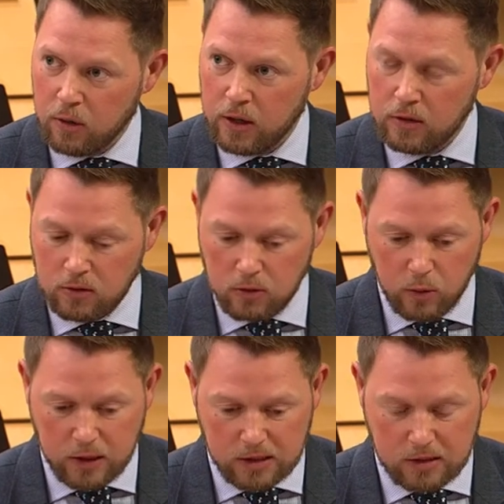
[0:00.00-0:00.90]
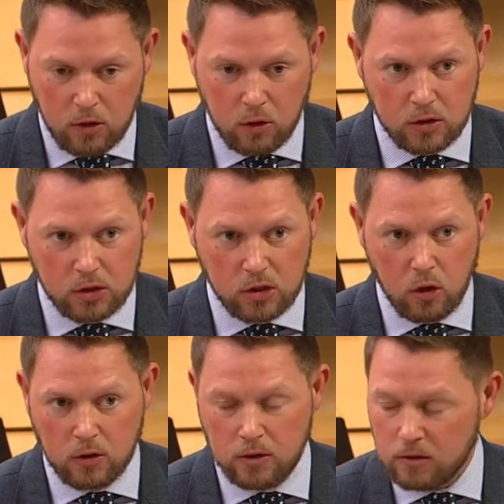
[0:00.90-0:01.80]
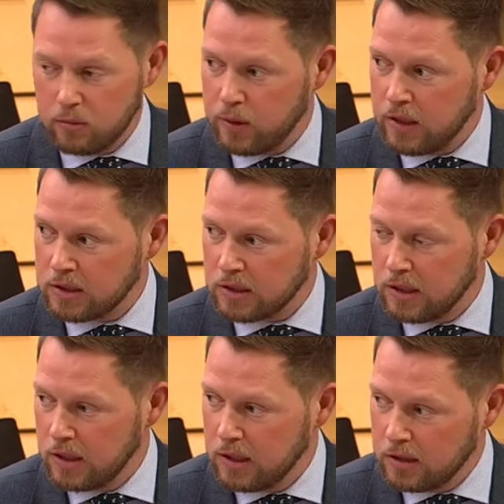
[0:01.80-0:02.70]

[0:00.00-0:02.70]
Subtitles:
I went to West College Scotland in Paisley.